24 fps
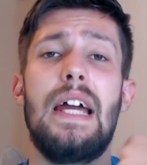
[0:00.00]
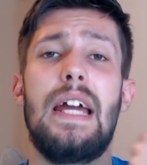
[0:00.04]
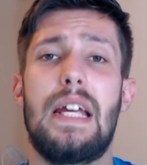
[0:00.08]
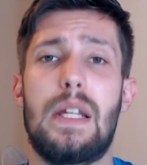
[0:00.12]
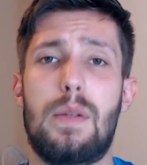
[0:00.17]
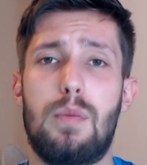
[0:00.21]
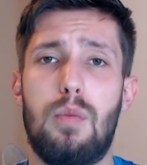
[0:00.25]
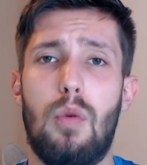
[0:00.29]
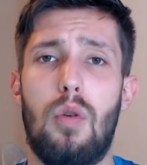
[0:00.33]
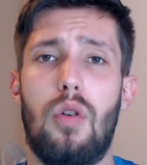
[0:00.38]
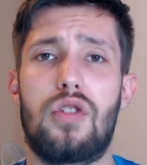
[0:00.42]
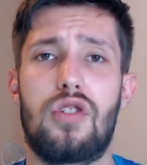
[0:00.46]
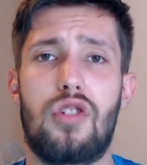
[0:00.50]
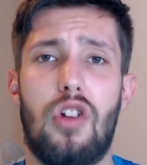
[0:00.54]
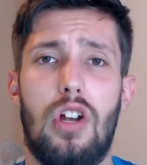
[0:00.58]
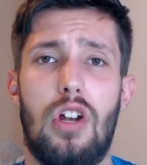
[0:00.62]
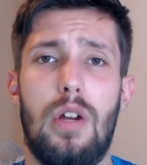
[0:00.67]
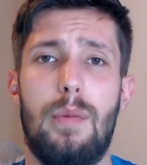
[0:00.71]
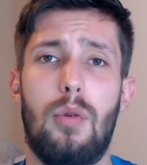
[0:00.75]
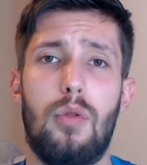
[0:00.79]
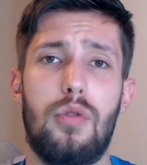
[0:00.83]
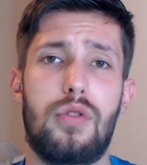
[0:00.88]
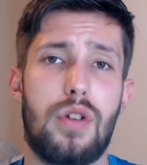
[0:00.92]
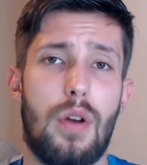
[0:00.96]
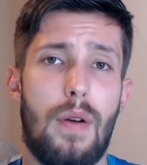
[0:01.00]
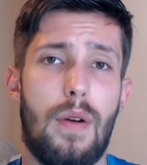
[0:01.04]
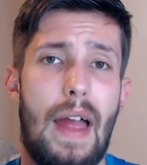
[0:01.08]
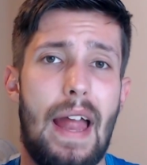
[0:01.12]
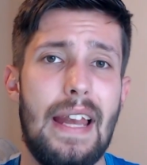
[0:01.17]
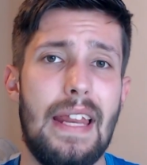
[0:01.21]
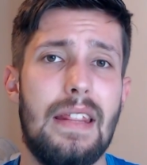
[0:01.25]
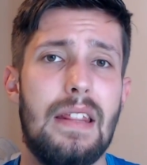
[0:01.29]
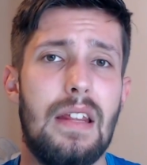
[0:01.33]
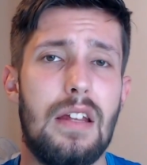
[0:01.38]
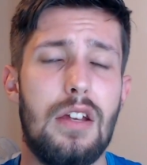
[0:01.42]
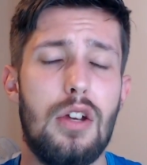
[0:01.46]
It's water soluble, so
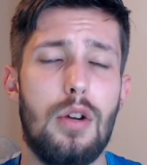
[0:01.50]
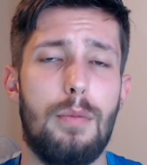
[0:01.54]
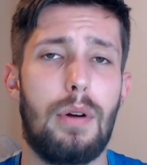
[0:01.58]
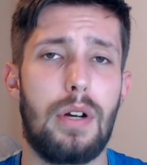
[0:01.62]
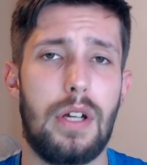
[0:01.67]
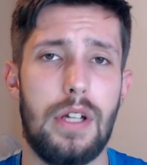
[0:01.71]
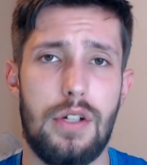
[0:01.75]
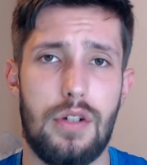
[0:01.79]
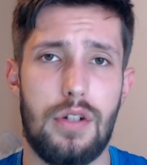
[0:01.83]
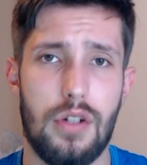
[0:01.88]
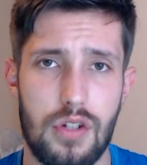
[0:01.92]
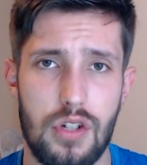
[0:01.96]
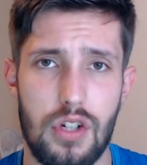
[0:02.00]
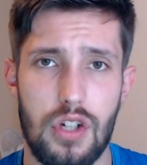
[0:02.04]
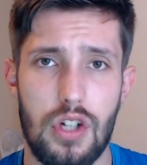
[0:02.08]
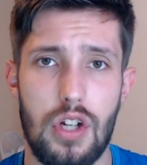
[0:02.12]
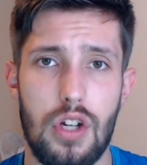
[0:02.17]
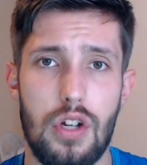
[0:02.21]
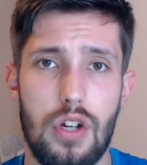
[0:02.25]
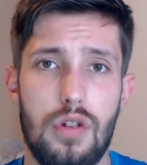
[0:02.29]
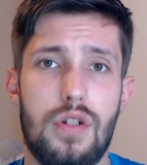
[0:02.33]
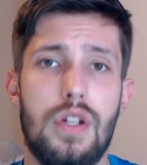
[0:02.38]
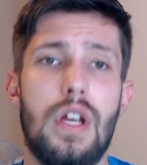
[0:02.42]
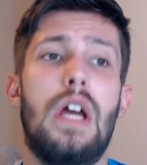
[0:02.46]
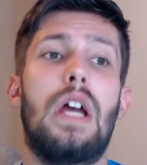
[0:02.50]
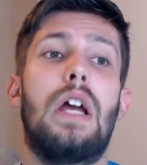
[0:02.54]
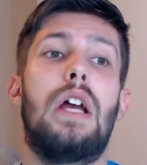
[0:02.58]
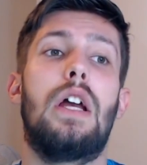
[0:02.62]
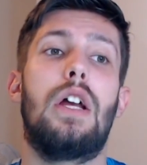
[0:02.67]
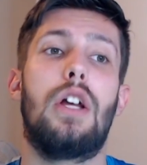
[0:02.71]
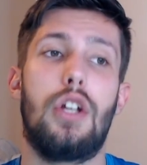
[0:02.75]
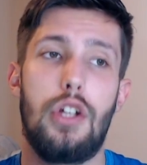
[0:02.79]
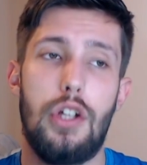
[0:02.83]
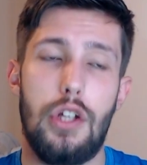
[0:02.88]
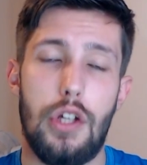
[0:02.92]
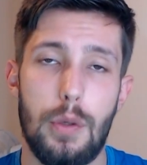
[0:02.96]
anything your body doesn't use,
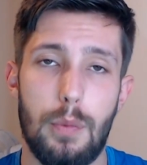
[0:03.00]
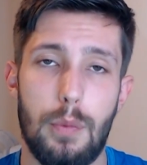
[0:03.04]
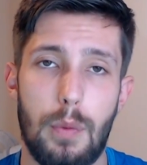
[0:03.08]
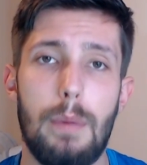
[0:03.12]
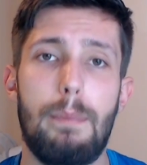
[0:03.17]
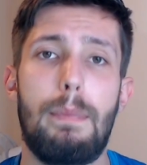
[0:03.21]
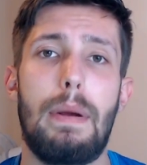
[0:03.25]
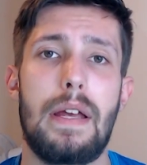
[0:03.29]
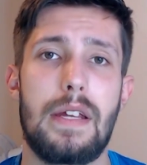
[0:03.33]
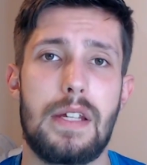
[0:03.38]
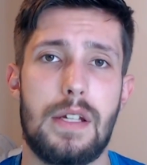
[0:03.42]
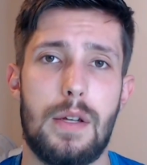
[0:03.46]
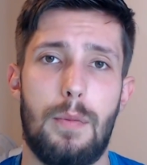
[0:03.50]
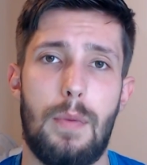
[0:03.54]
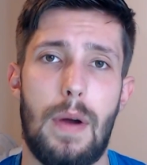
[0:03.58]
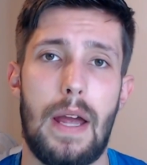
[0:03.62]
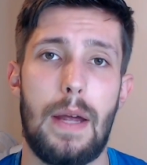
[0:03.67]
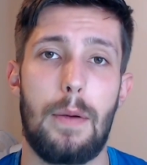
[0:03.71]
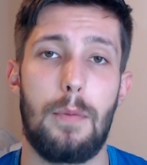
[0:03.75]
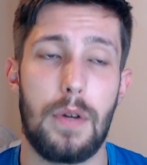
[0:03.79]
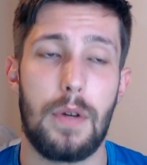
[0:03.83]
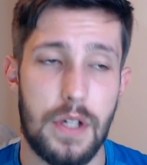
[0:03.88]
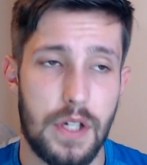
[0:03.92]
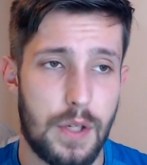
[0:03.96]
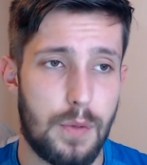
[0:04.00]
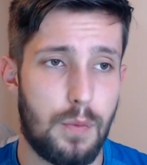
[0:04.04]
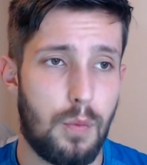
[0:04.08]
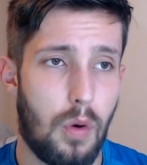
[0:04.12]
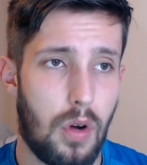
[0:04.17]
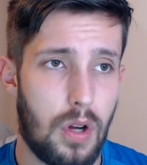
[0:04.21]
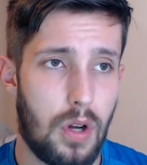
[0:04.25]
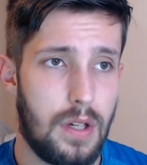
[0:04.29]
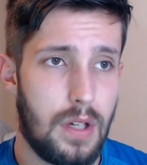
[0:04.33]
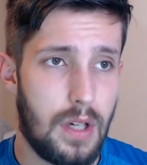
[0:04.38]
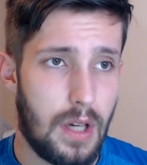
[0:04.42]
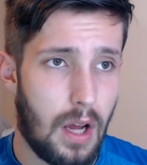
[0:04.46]
you will piss away, which is
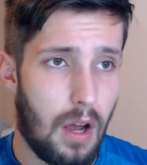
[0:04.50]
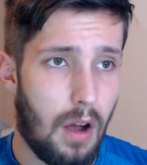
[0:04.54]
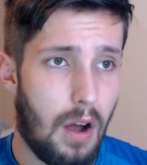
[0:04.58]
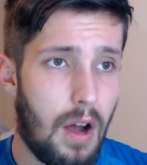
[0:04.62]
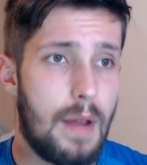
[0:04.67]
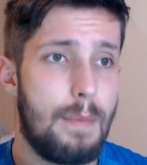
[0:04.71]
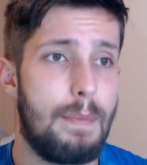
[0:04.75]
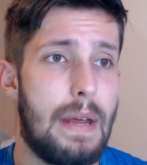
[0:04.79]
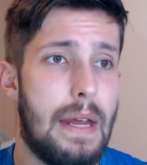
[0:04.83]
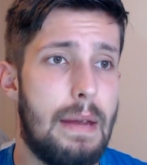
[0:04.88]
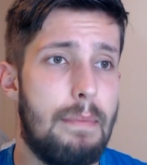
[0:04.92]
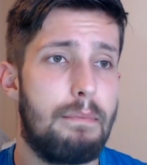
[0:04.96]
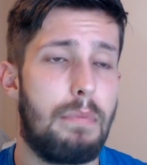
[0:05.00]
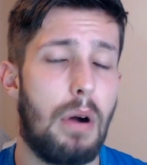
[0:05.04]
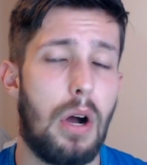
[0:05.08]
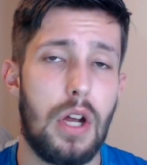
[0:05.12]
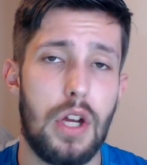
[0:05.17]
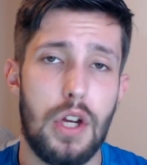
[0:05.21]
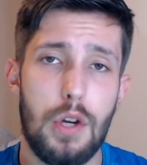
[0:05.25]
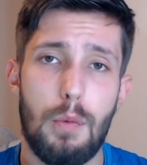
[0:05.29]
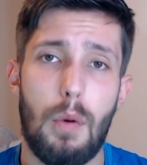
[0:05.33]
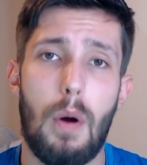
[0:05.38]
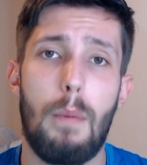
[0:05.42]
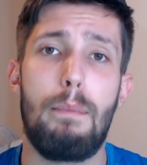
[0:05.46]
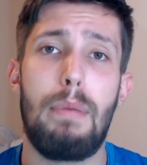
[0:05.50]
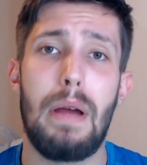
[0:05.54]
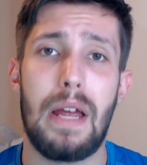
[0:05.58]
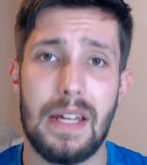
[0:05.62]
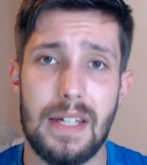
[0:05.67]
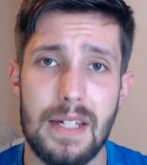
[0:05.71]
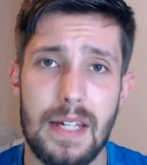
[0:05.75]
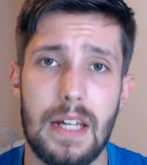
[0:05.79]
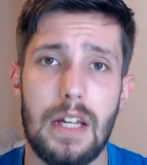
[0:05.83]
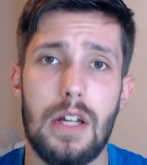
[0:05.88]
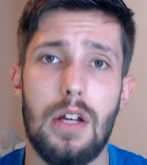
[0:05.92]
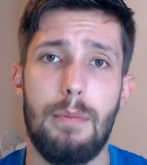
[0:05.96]
what I mean by you are
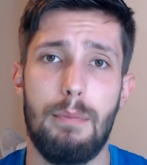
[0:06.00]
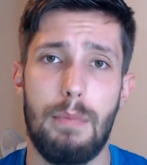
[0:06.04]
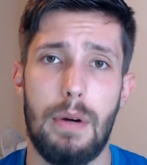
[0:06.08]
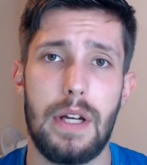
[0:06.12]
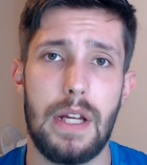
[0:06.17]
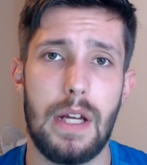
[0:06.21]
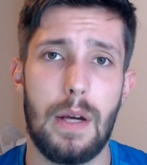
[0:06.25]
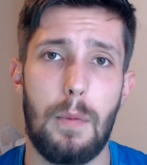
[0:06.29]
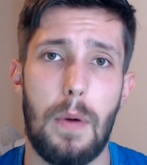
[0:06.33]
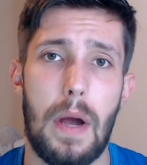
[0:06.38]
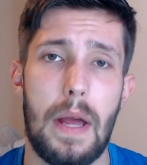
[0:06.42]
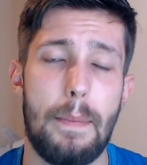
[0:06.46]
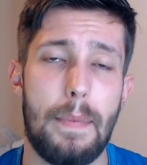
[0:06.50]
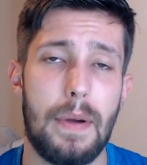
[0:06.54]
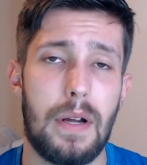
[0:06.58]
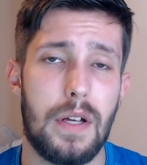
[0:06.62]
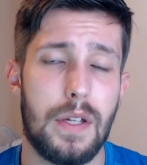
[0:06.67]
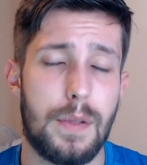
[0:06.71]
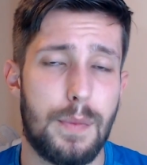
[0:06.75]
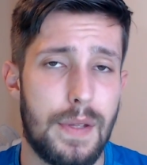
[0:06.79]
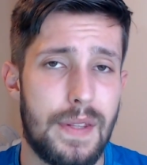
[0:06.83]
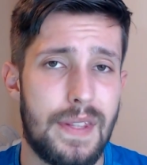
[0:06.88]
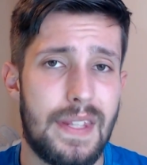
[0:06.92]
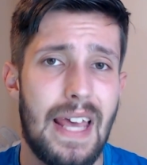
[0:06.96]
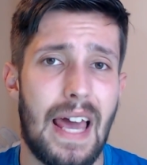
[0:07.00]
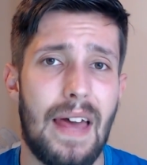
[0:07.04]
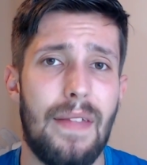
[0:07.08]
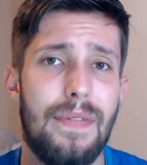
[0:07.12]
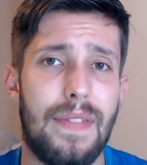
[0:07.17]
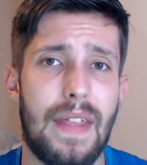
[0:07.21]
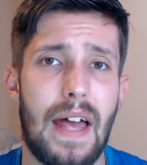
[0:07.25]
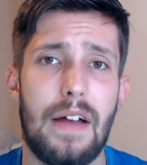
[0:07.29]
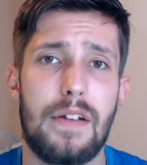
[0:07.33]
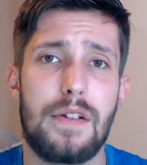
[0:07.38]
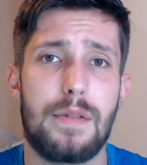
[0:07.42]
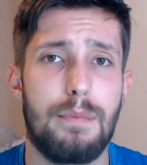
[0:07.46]
pissing your money away. Because with
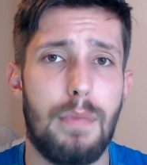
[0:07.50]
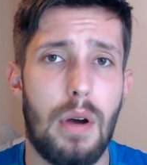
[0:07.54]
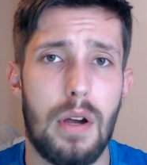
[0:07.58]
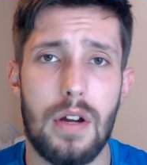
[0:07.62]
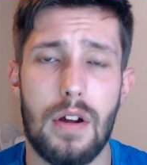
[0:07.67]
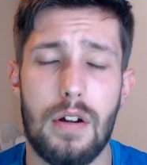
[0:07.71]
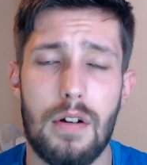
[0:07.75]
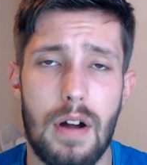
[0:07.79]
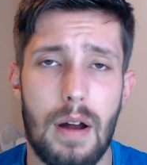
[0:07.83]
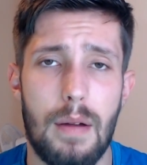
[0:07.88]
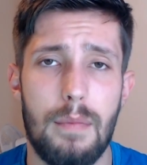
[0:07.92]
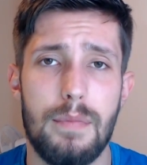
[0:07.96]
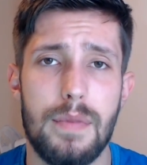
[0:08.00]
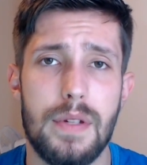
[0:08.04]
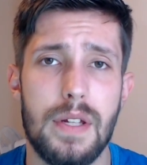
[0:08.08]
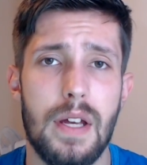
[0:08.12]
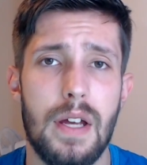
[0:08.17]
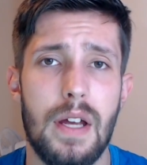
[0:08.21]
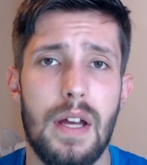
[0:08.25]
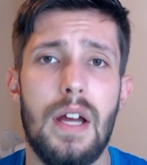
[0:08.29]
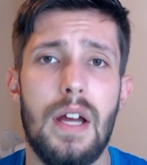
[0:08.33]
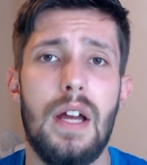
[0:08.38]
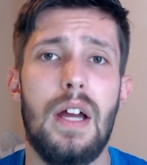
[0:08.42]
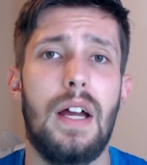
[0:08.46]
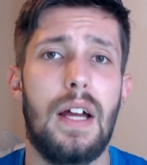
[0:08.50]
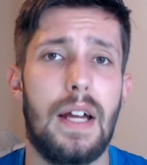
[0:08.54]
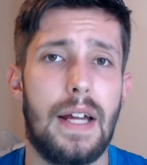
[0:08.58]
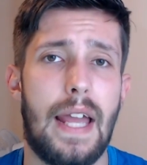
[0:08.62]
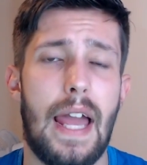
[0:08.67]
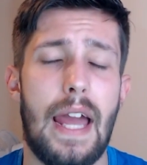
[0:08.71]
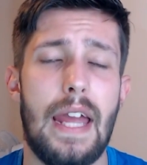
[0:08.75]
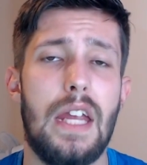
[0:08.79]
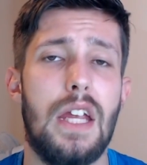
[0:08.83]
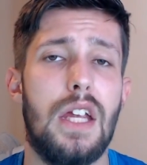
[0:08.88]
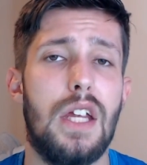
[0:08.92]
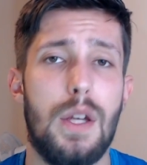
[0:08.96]
10,000 micrograms,
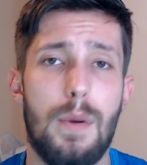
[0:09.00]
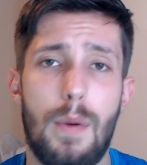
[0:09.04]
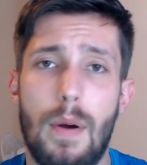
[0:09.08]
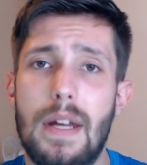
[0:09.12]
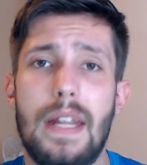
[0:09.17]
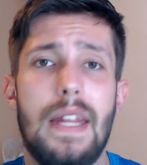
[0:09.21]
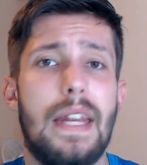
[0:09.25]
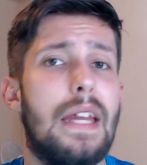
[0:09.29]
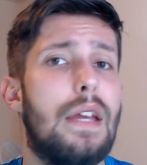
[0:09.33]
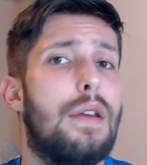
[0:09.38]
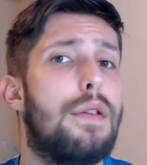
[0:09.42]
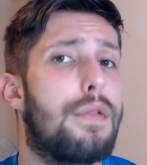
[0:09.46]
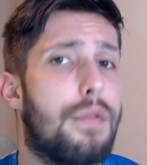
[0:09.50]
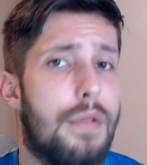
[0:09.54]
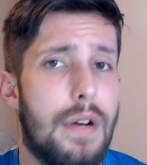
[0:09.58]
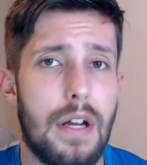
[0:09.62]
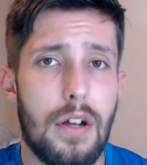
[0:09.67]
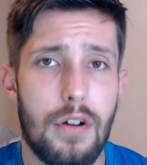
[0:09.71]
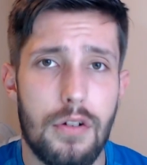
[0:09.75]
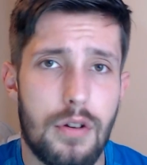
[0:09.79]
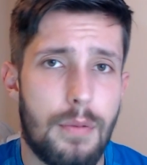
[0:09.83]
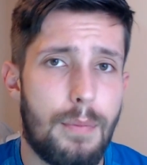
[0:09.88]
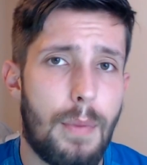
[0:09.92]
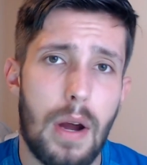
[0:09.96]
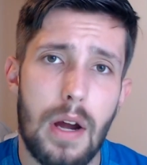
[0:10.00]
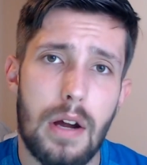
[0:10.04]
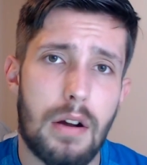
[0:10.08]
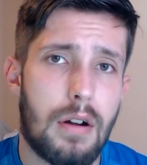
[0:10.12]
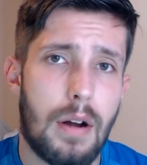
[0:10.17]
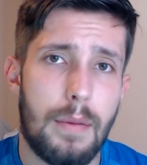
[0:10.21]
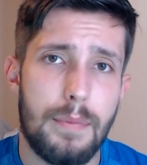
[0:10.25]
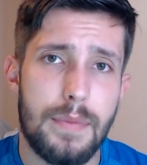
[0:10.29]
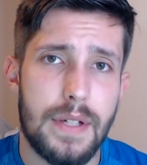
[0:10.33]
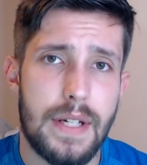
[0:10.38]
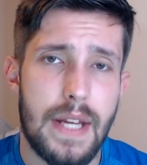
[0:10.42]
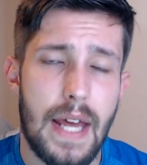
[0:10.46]
okay, you only need 300
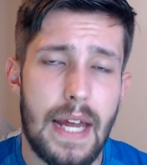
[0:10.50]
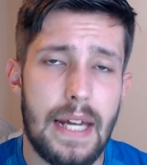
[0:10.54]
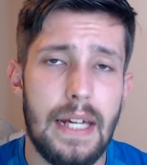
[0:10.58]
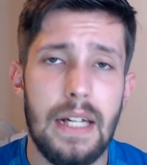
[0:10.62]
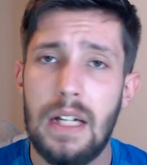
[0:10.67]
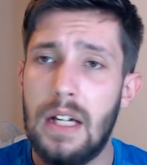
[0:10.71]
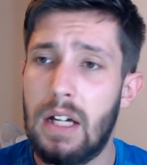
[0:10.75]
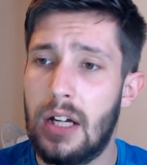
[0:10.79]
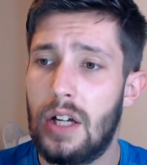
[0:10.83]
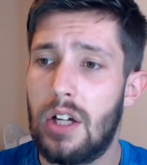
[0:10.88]
micrograms a day.